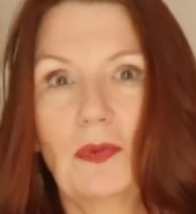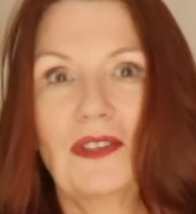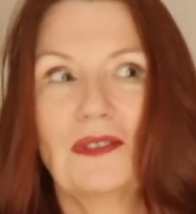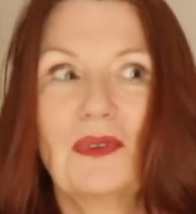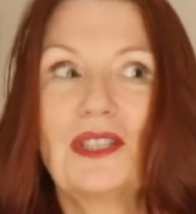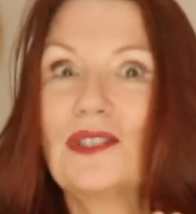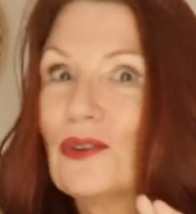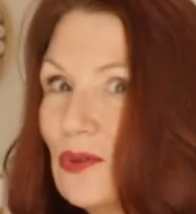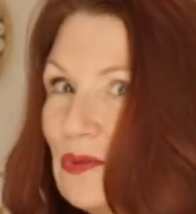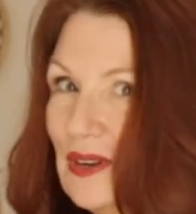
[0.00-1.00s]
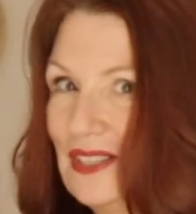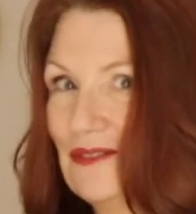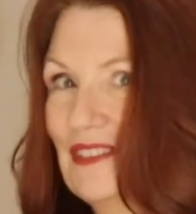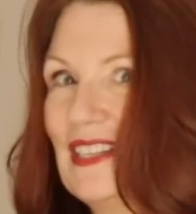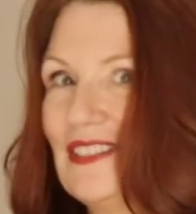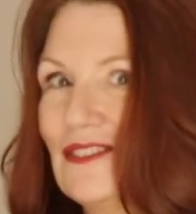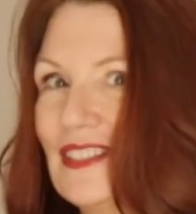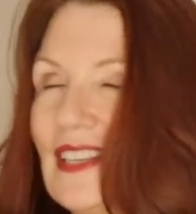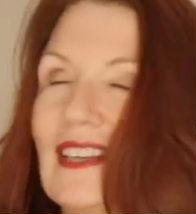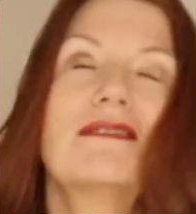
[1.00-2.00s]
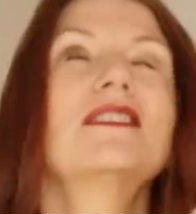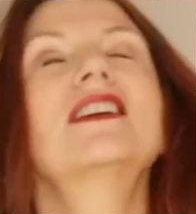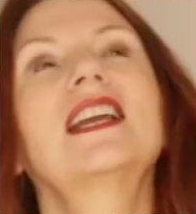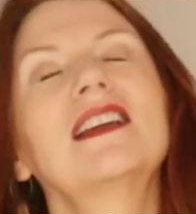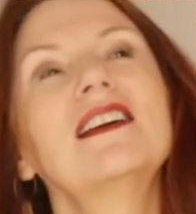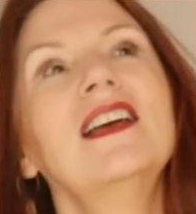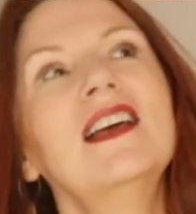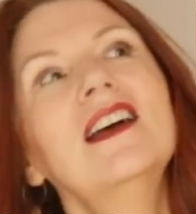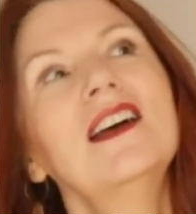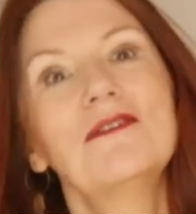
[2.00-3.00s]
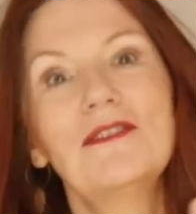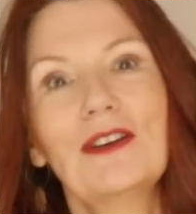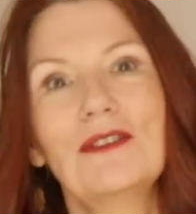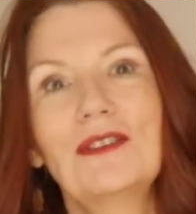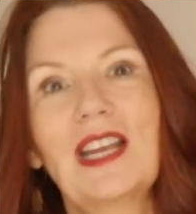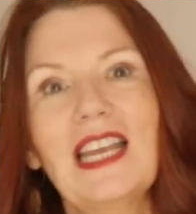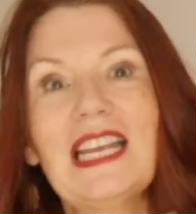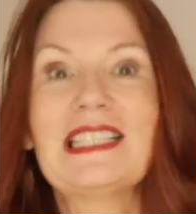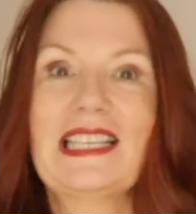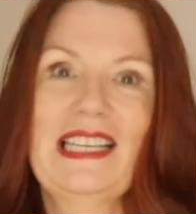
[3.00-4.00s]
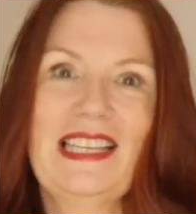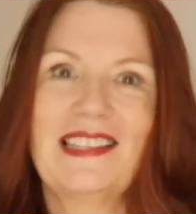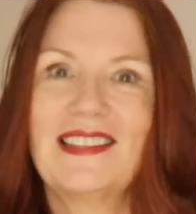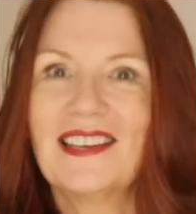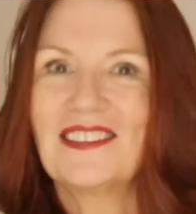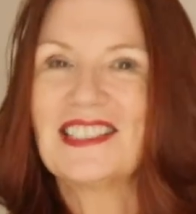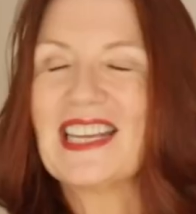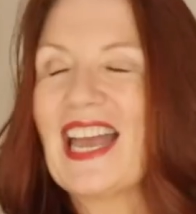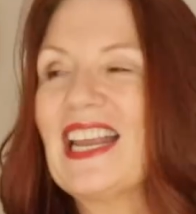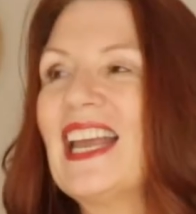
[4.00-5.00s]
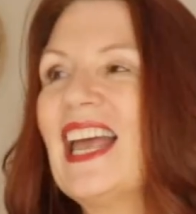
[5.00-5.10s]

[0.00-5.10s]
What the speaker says: ones, which is always really interesting. I was looking at Vogue Italy the other day.